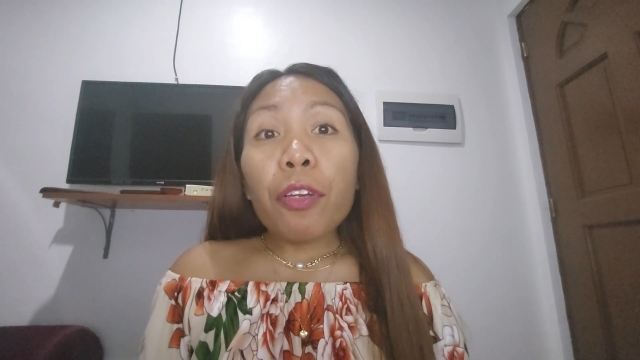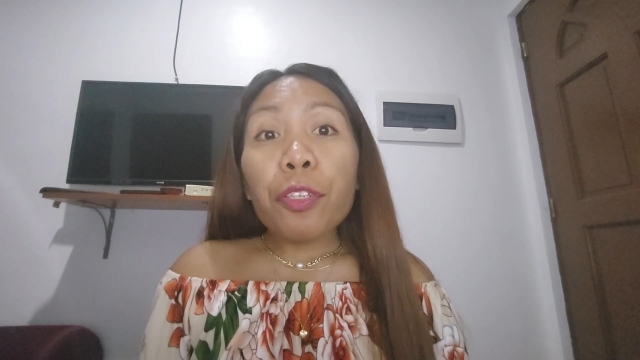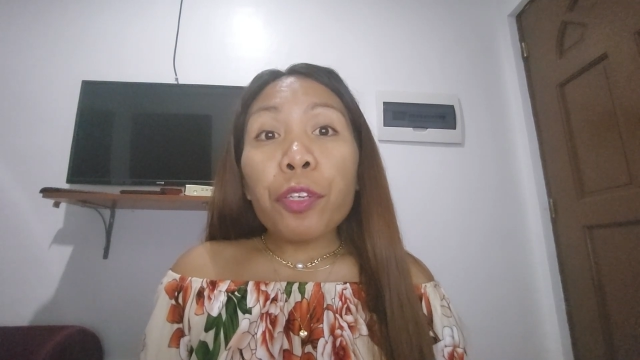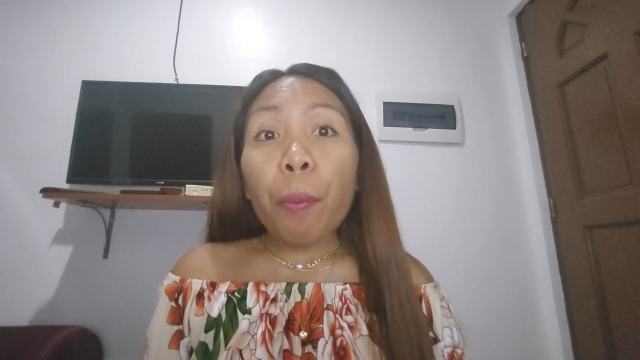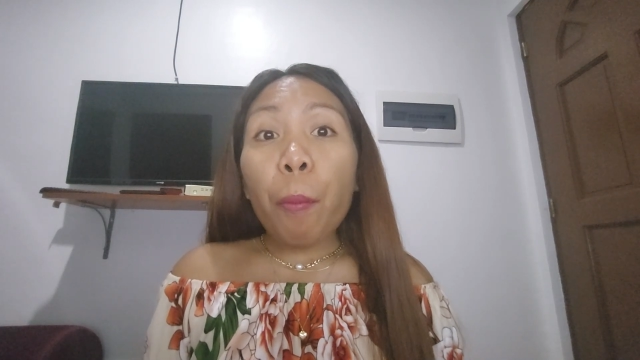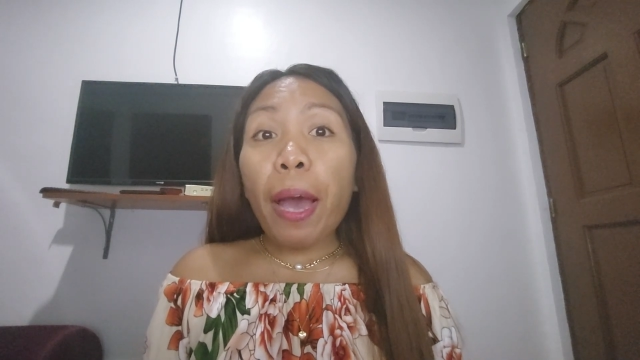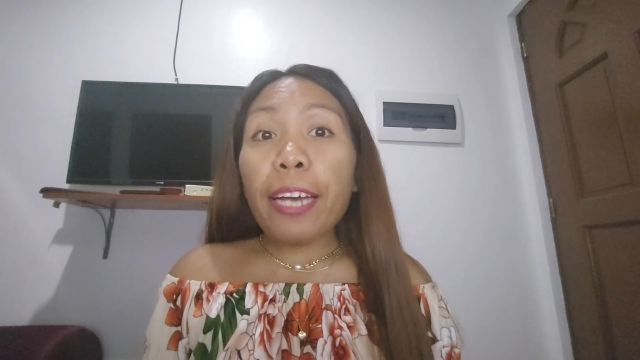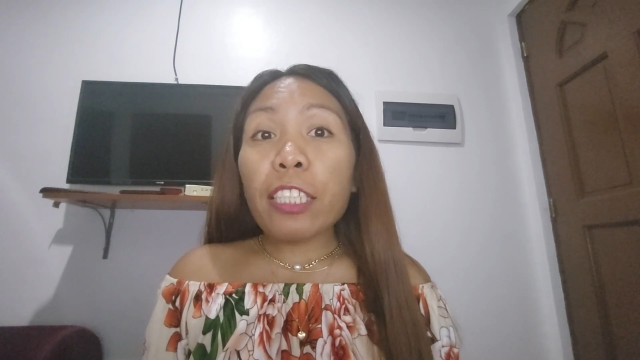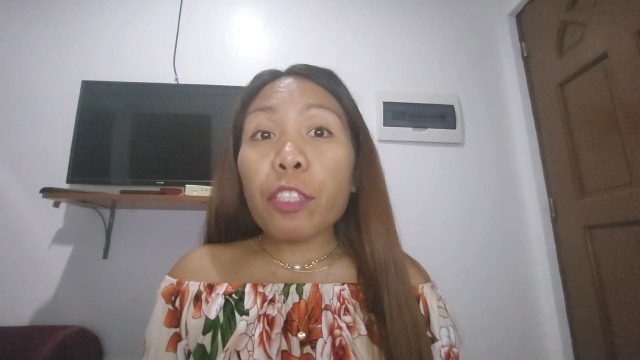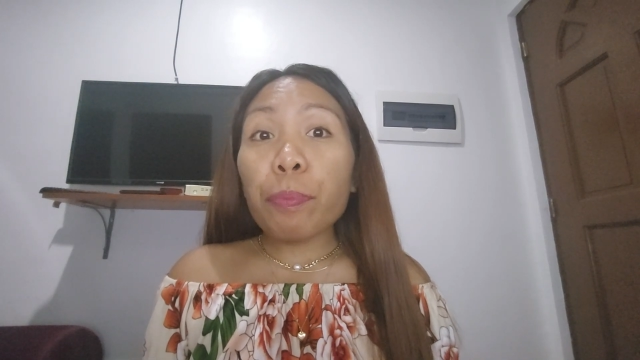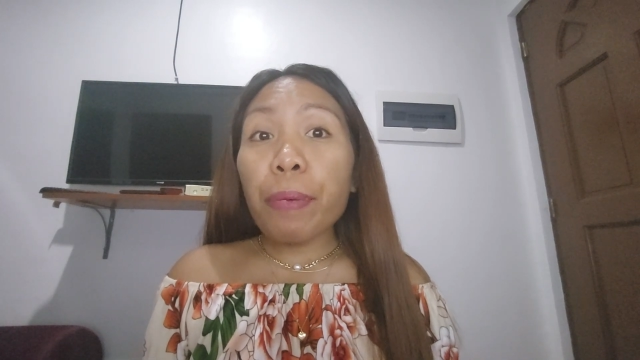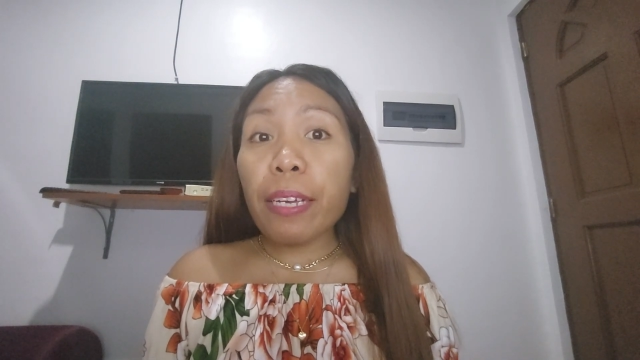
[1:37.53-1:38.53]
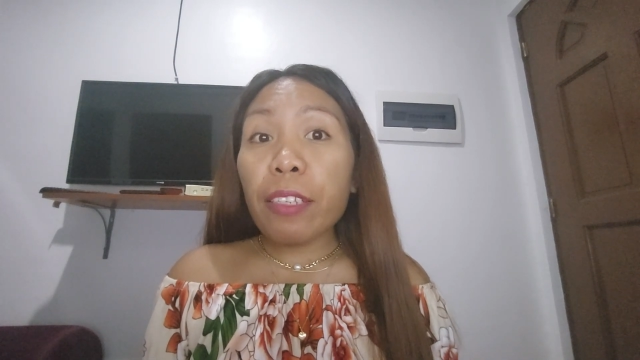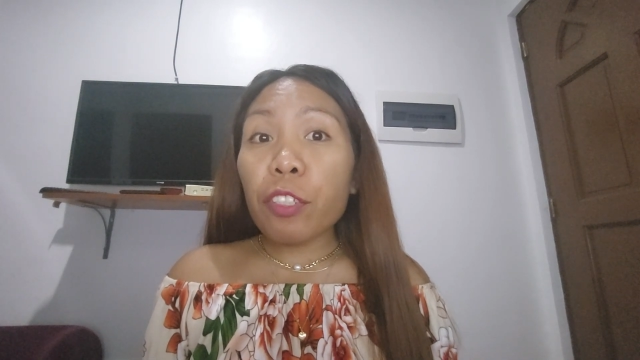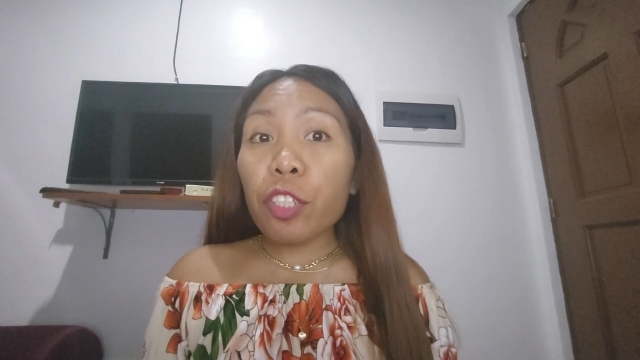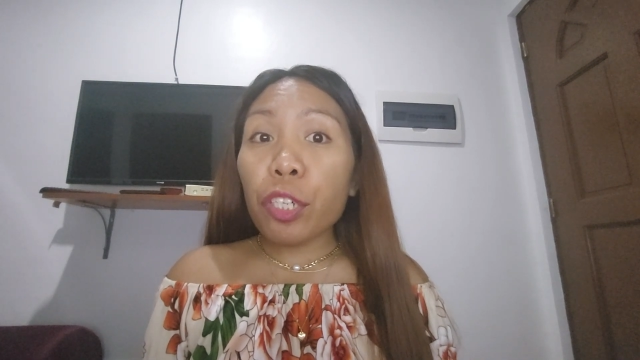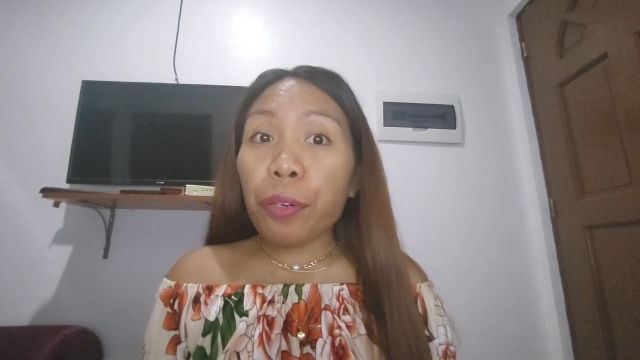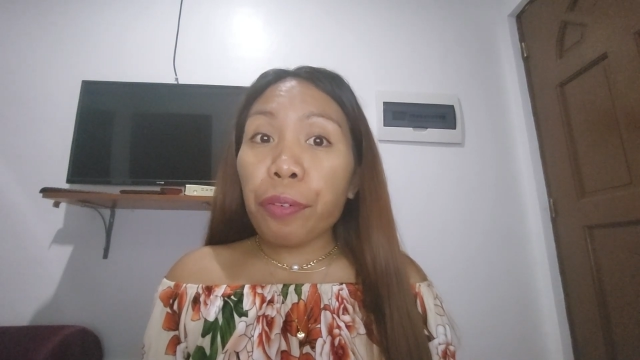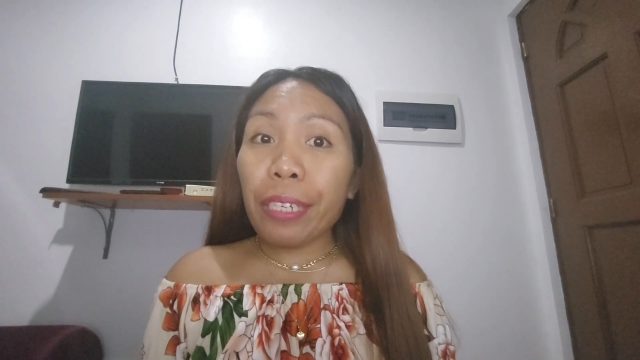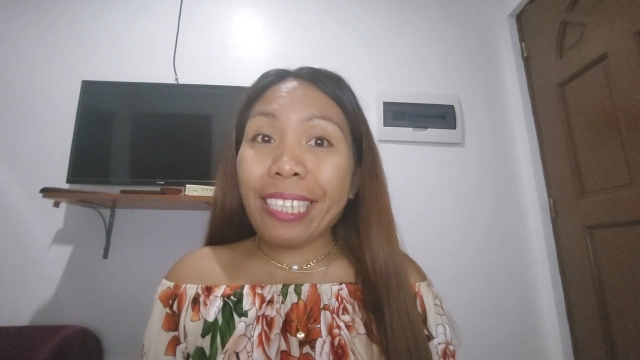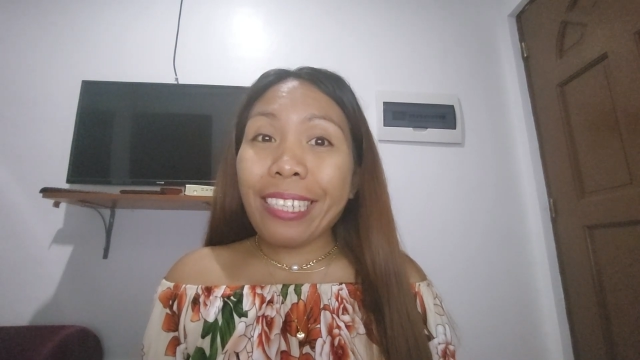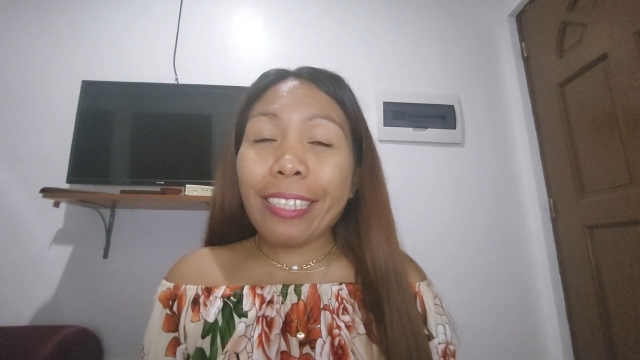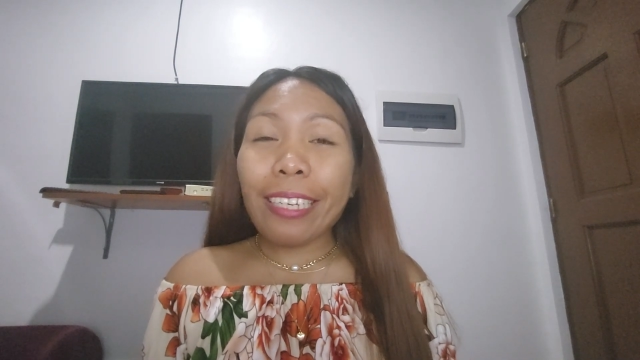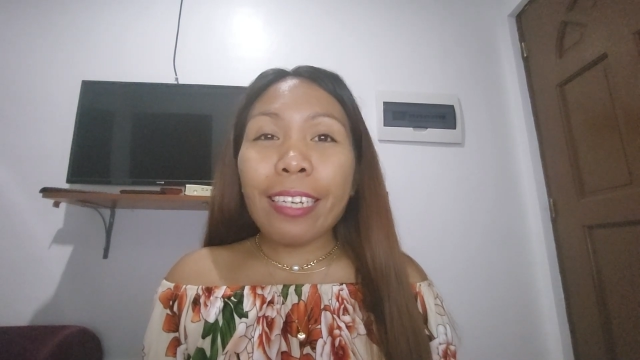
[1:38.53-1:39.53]
you might be
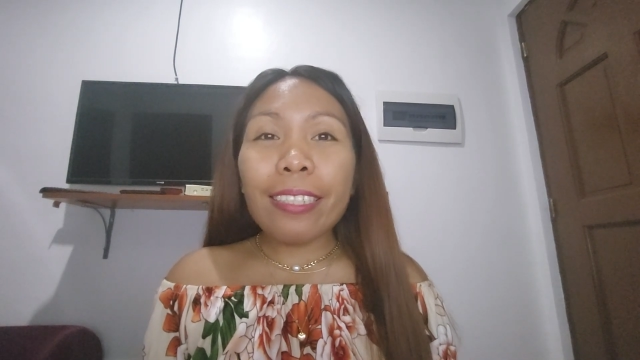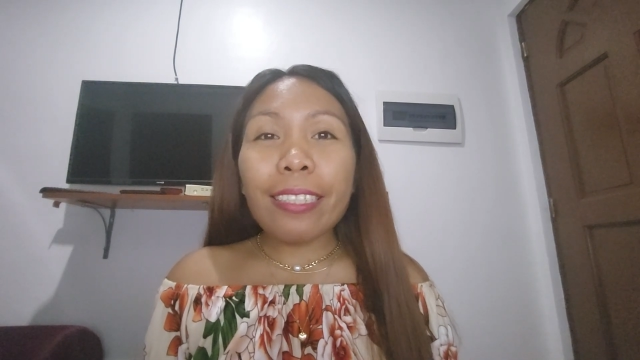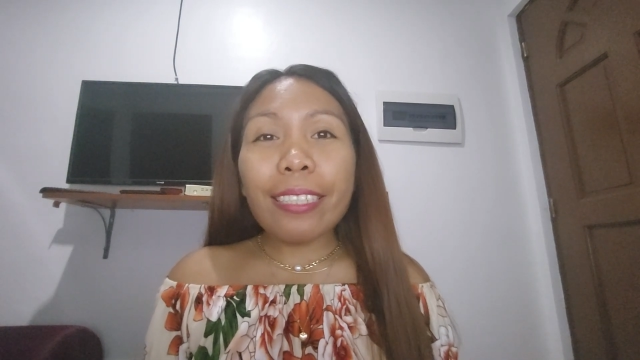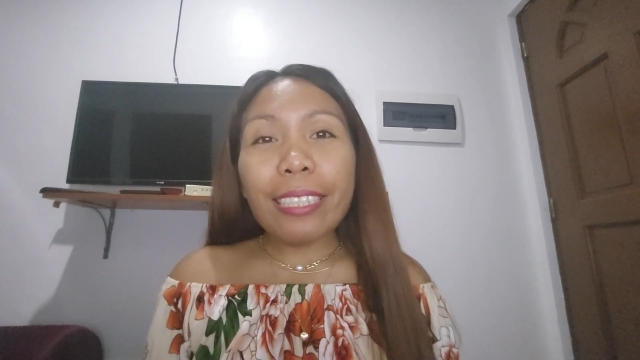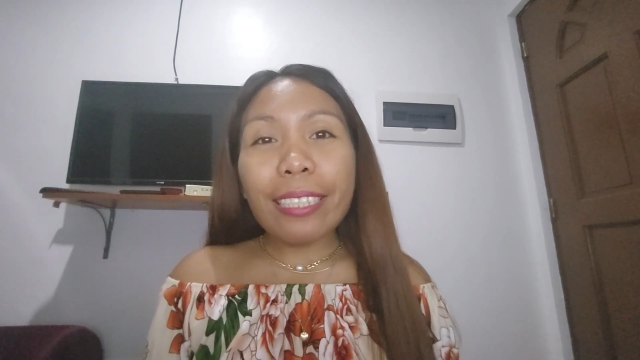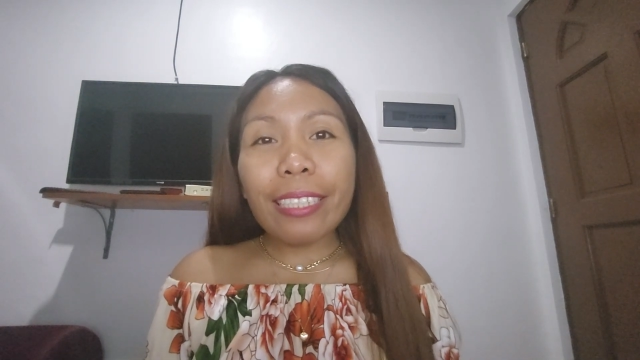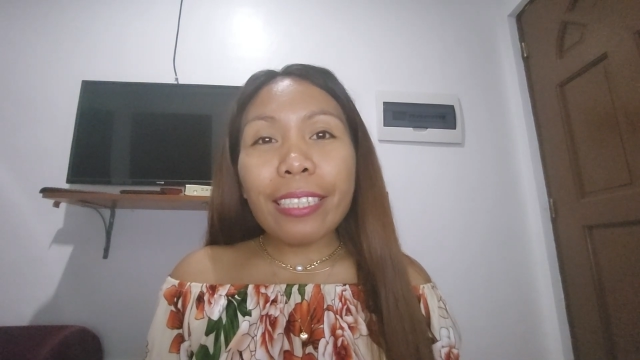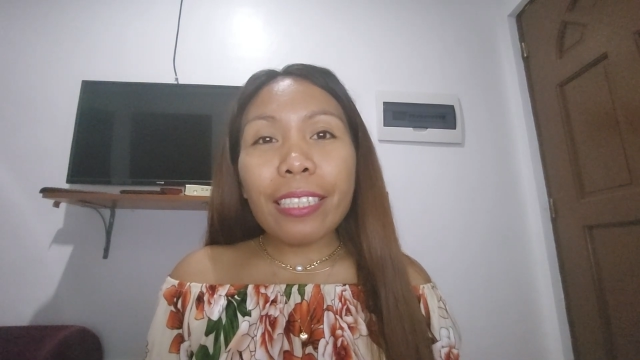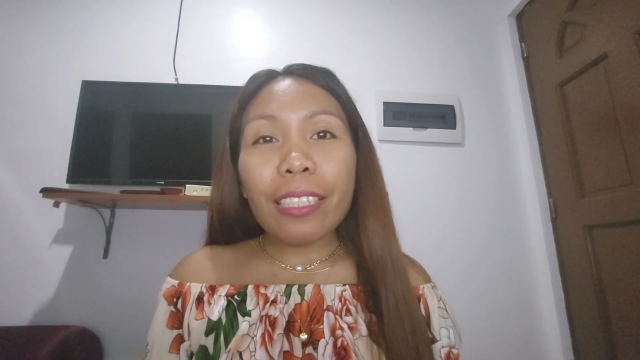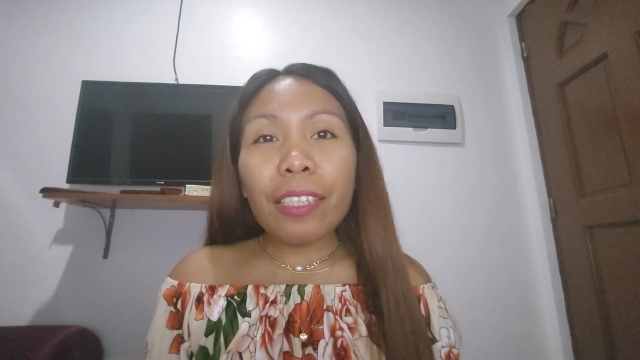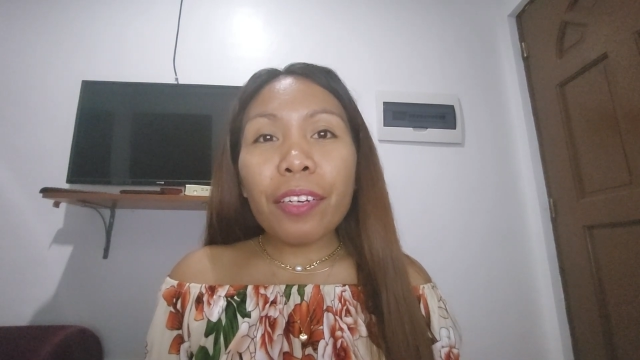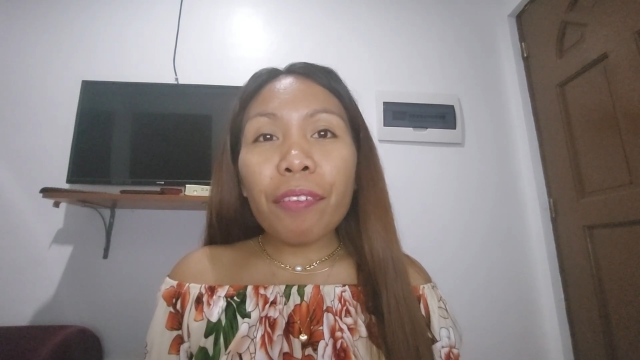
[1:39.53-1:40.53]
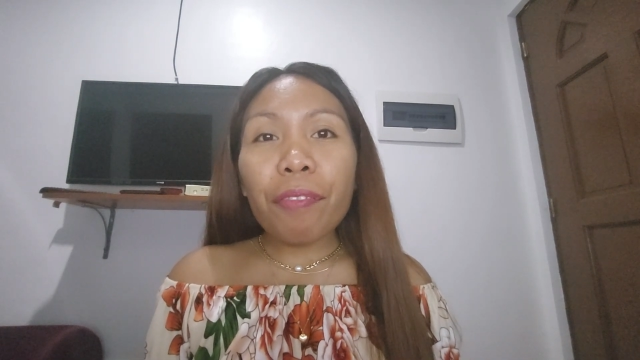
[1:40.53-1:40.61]
interested in